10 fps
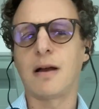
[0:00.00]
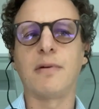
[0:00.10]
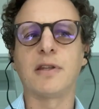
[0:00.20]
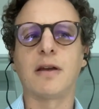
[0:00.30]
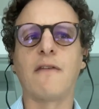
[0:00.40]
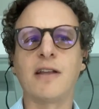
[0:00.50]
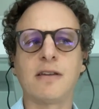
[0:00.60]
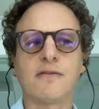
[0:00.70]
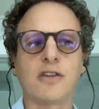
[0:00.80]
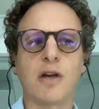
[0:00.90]
But the
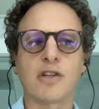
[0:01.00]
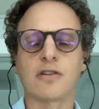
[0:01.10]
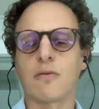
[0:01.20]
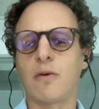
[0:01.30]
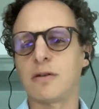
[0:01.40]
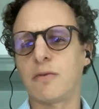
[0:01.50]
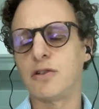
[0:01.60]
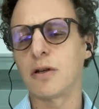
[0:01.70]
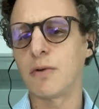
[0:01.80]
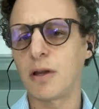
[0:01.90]
offensive situations are ones in which
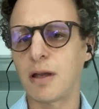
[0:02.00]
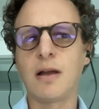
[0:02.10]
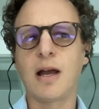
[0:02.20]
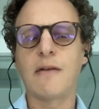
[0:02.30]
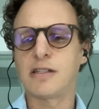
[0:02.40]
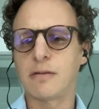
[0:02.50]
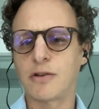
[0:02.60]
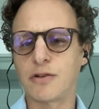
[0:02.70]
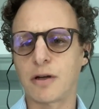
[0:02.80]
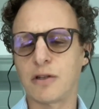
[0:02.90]
you can really have
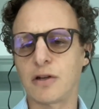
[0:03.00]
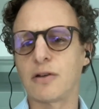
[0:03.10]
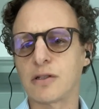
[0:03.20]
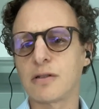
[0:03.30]
asymmetric returns.